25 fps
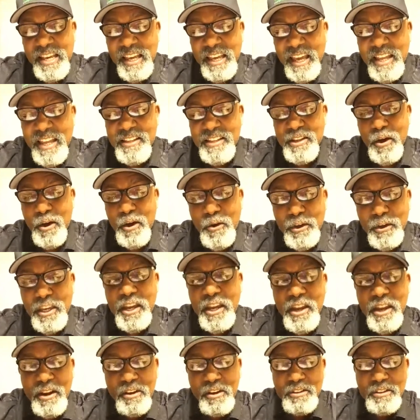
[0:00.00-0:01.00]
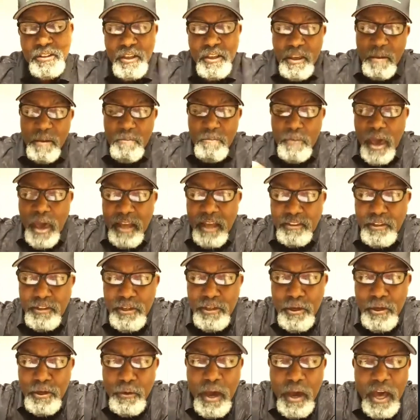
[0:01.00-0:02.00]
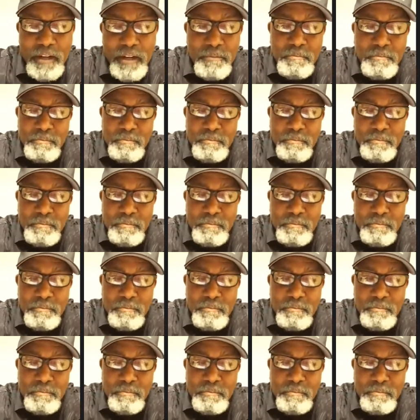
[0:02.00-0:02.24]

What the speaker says: and no gears. Back to you, Adam.